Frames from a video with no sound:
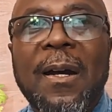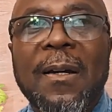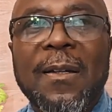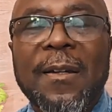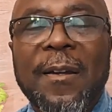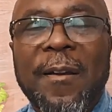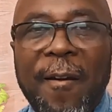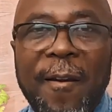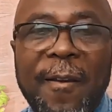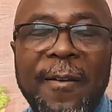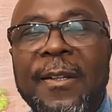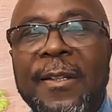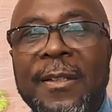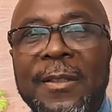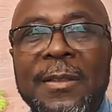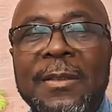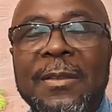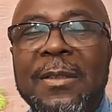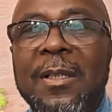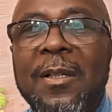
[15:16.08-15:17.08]
garden.
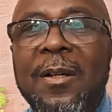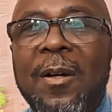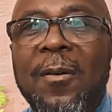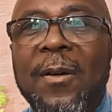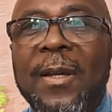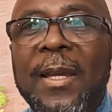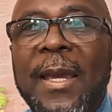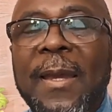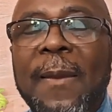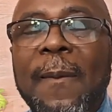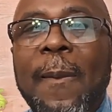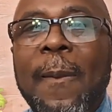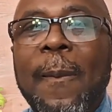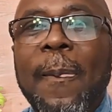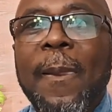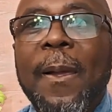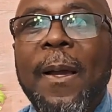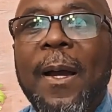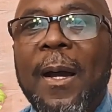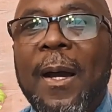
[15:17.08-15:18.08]
Okay,
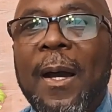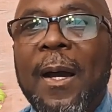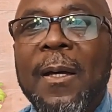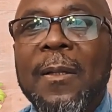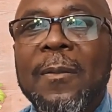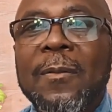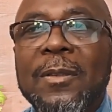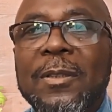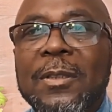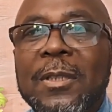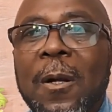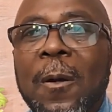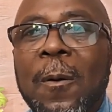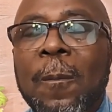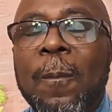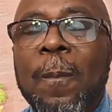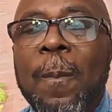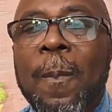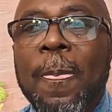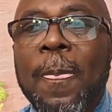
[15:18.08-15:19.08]
uh, so
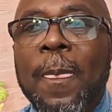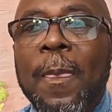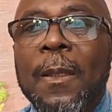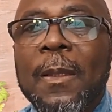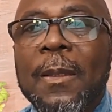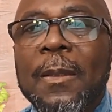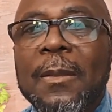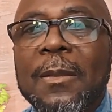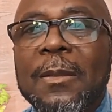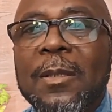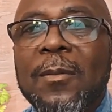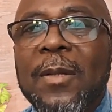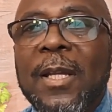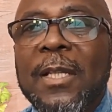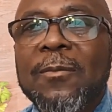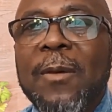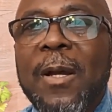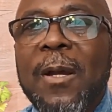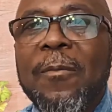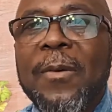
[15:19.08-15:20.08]
so
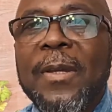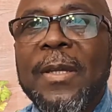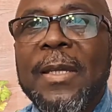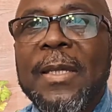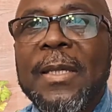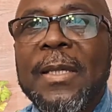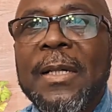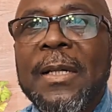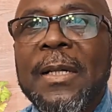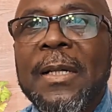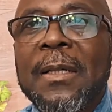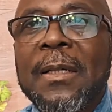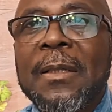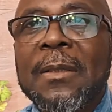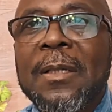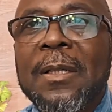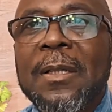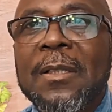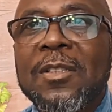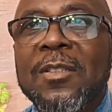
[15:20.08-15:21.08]
that's why we are
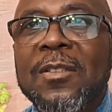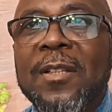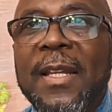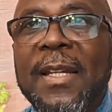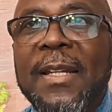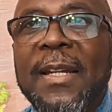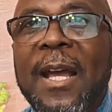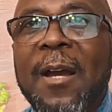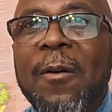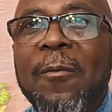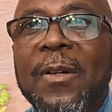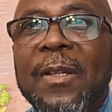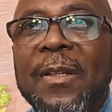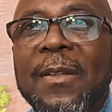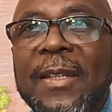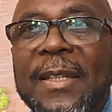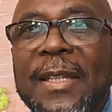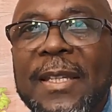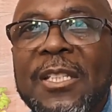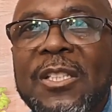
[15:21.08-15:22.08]
starting out with
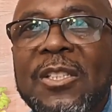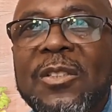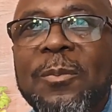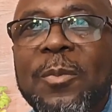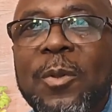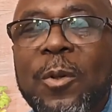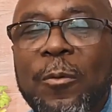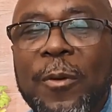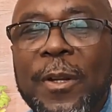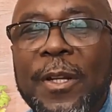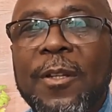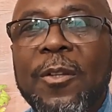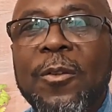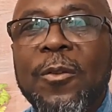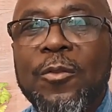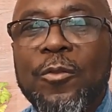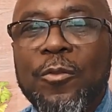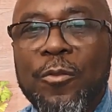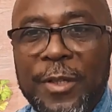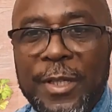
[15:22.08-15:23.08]
these
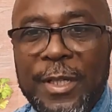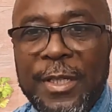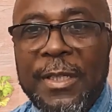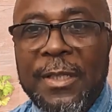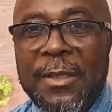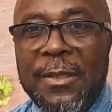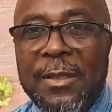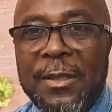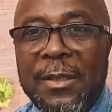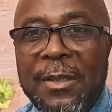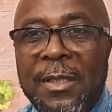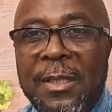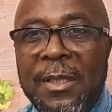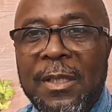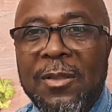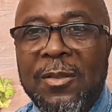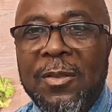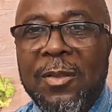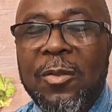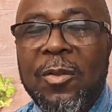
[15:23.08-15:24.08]
perennial trees.
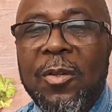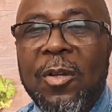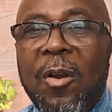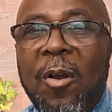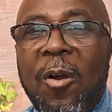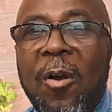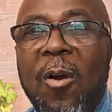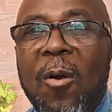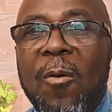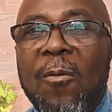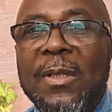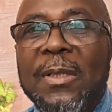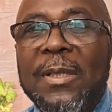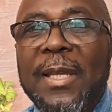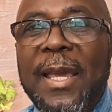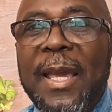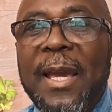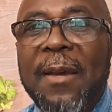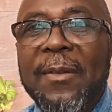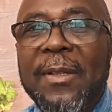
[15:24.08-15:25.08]
So you can always
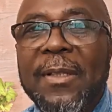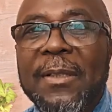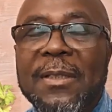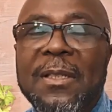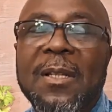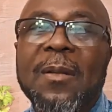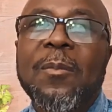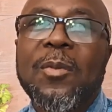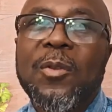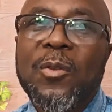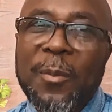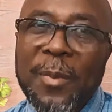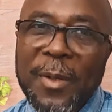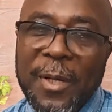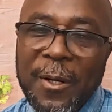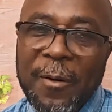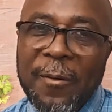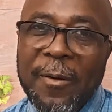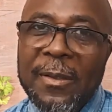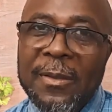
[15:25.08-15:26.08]
have these. And the
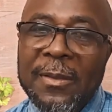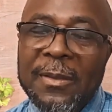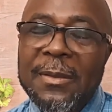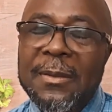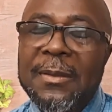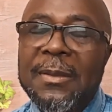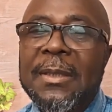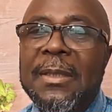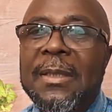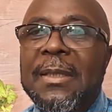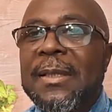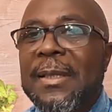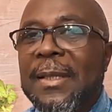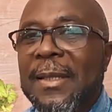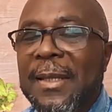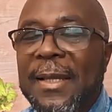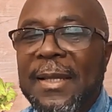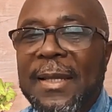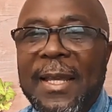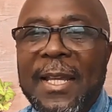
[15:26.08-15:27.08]
blueberries,
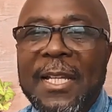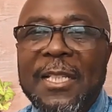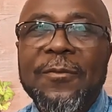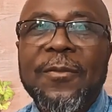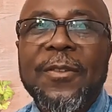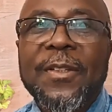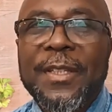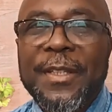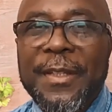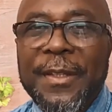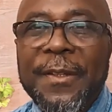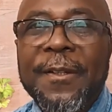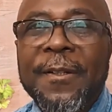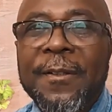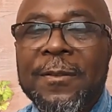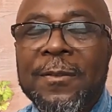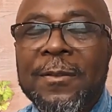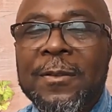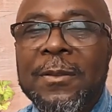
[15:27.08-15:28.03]
they'll last for years.